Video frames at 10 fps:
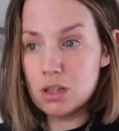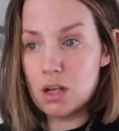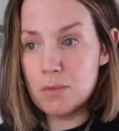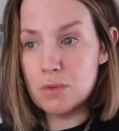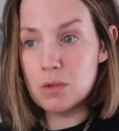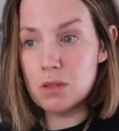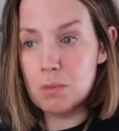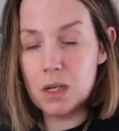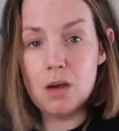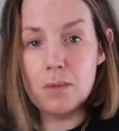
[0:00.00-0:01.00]
that comes with
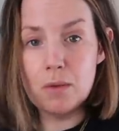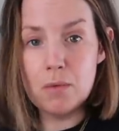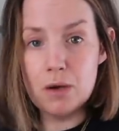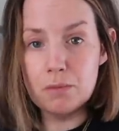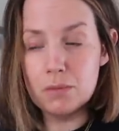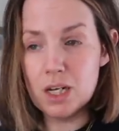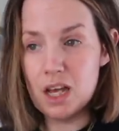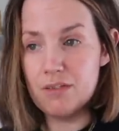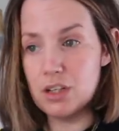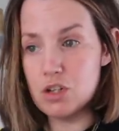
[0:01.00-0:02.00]
becoming a mum and
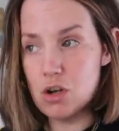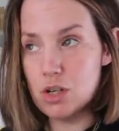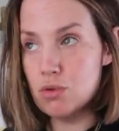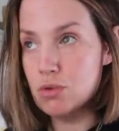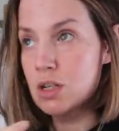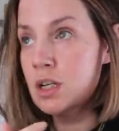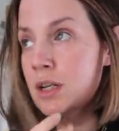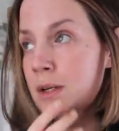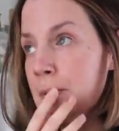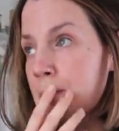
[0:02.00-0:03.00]
having a child,
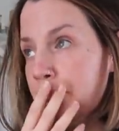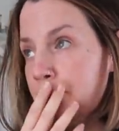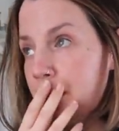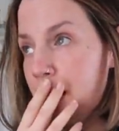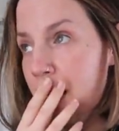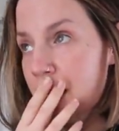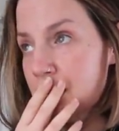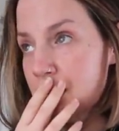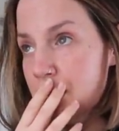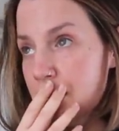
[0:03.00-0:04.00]

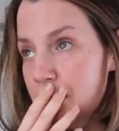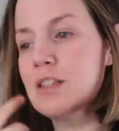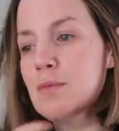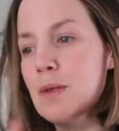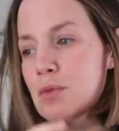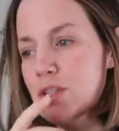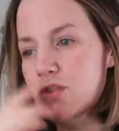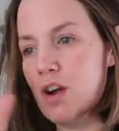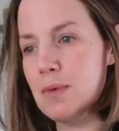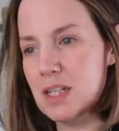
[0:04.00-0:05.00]
and people
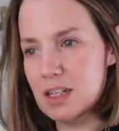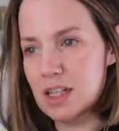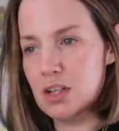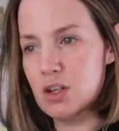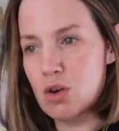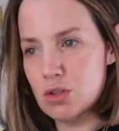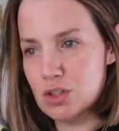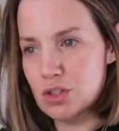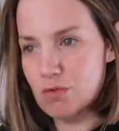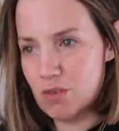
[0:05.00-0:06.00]
describe it as like a
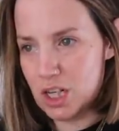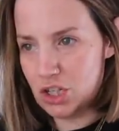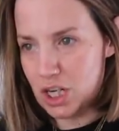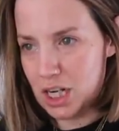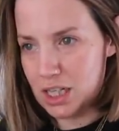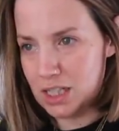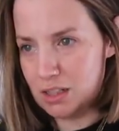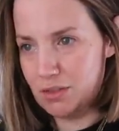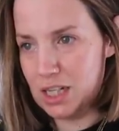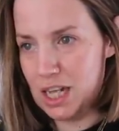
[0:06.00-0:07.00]
constant running
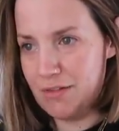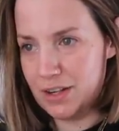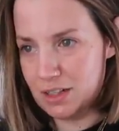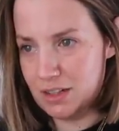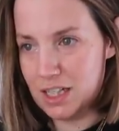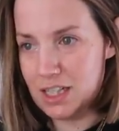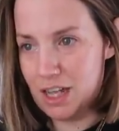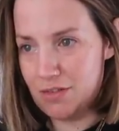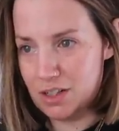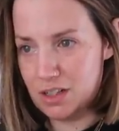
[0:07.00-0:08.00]
checklist of like, have I done this,
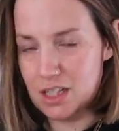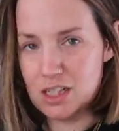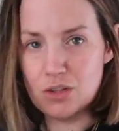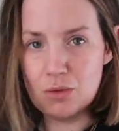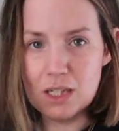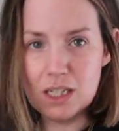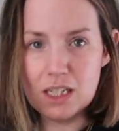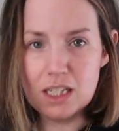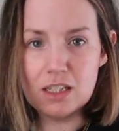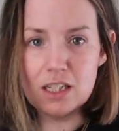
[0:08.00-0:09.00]
have I done this, do we need
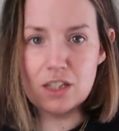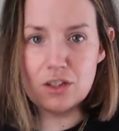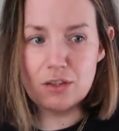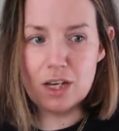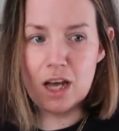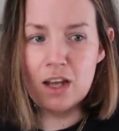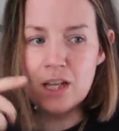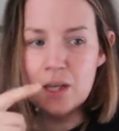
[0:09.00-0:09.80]
this, I need to do that.